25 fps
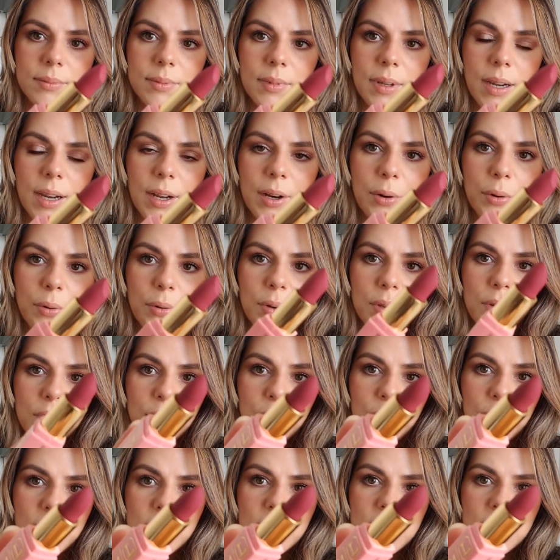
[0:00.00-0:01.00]
I don't know, it
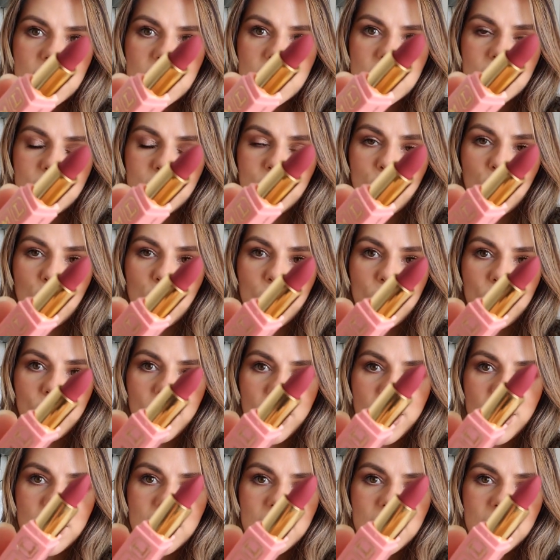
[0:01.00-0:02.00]
reads more
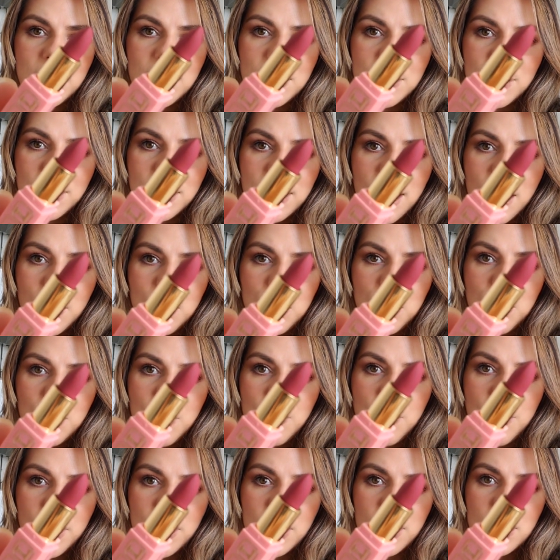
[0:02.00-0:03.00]
red in the camera,
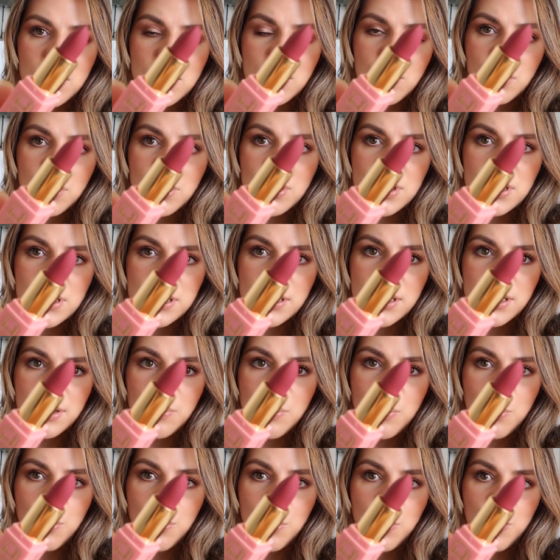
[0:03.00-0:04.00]
but it's honestly
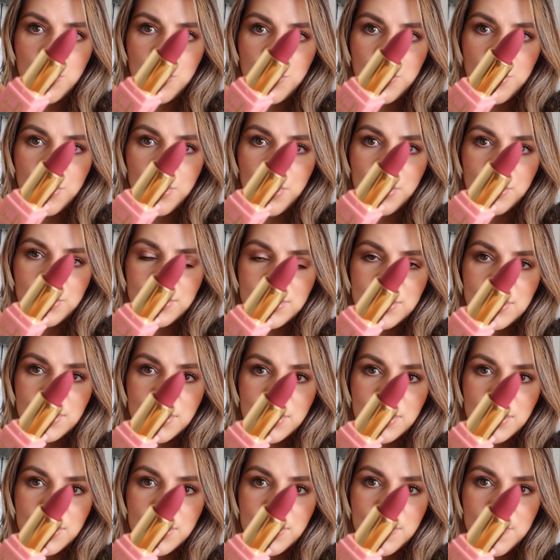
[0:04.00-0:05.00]
more on
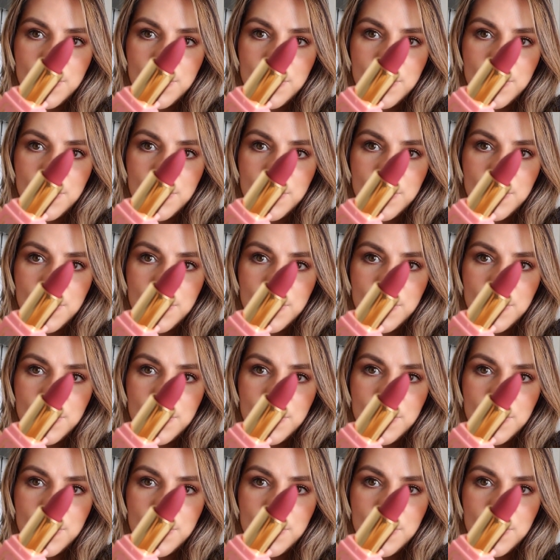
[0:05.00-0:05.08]
the